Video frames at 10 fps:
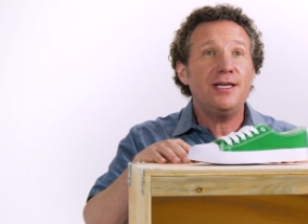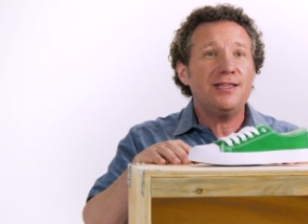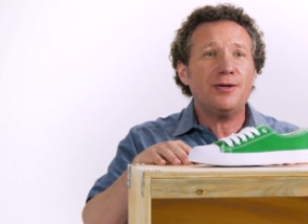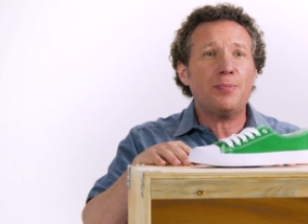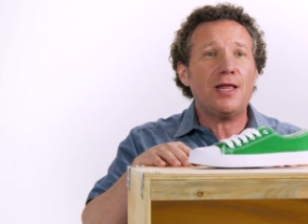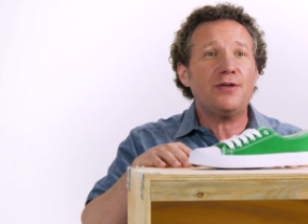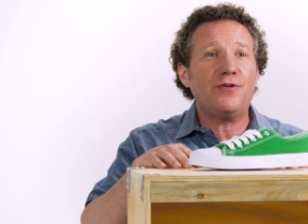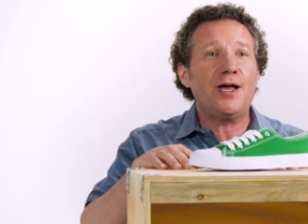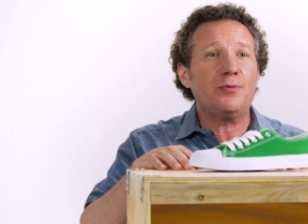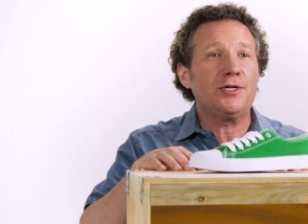they'll probably
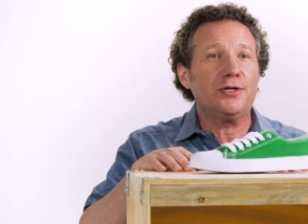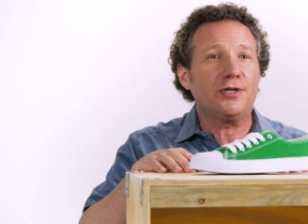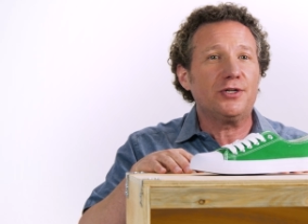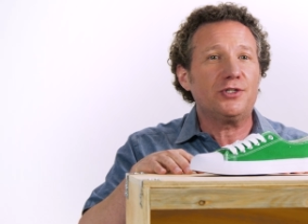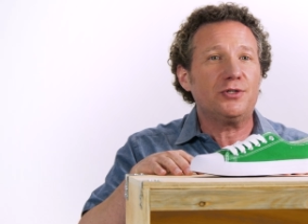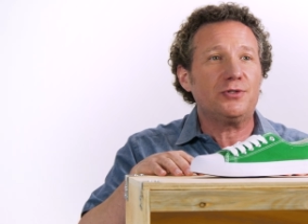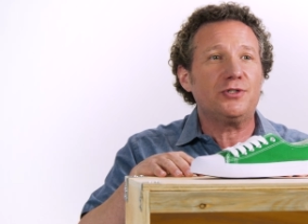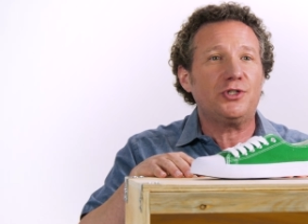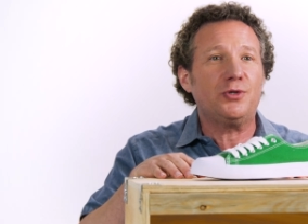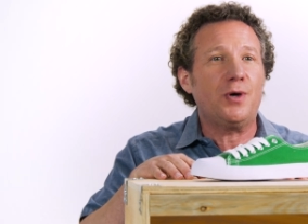find one of your good shoes to
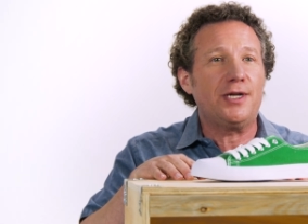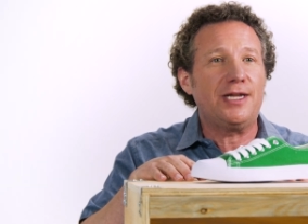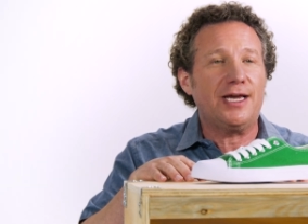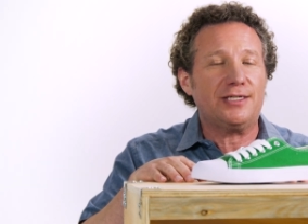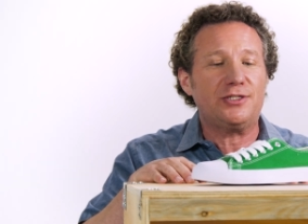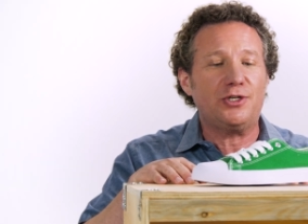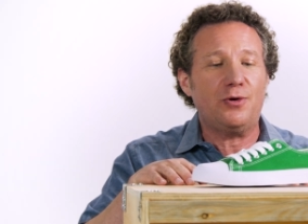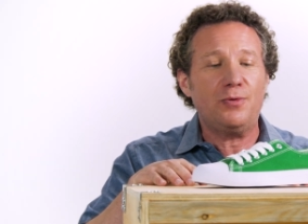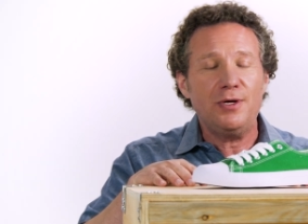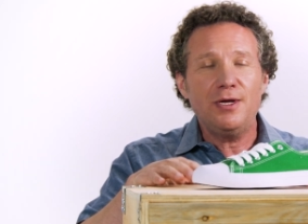chew on next. So